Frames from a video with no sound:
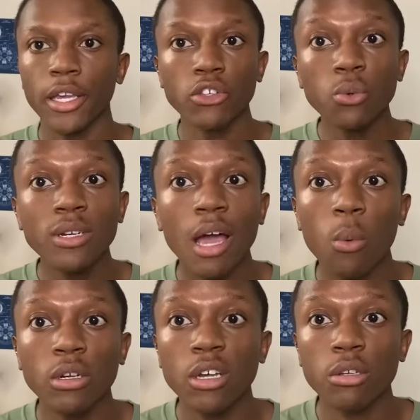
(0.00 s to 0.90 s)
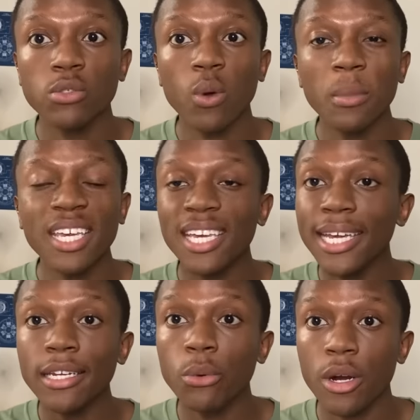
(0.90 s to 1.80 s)
And you would not want to go swimming
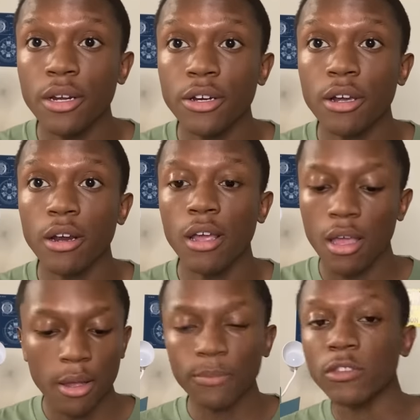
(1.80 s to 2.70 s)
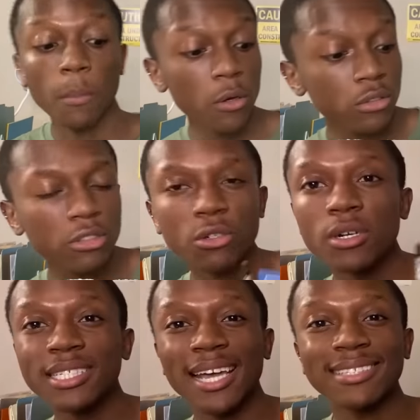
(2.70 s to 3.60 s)
anywhere near her. The
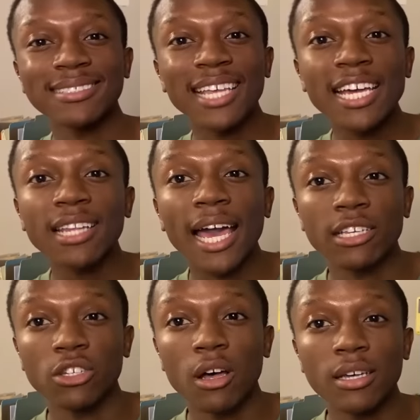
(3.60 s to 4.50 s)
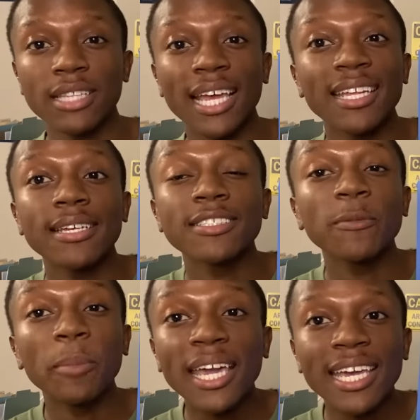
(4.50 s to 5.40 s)
Mosasaurus had snake-like jaws that could
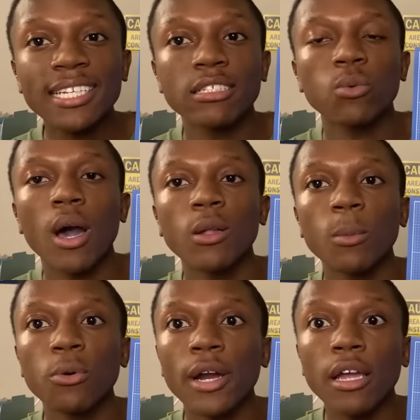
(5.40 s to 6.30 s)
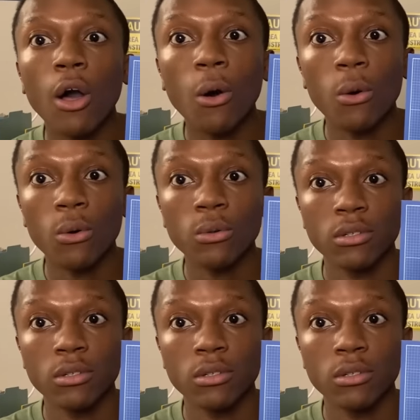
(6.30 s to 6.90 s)
expand to swallow prey whole.